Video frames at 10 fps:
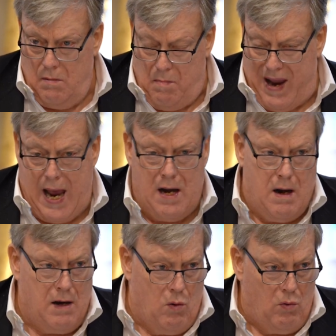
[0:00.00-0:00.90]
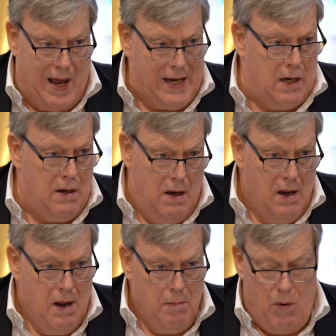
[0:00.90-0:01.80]
bad and I don't like it,
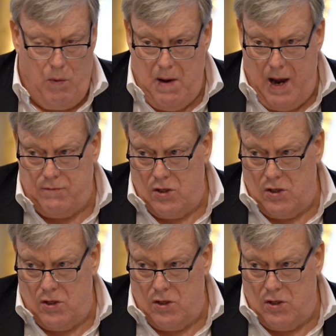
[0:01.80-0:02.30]
but we may have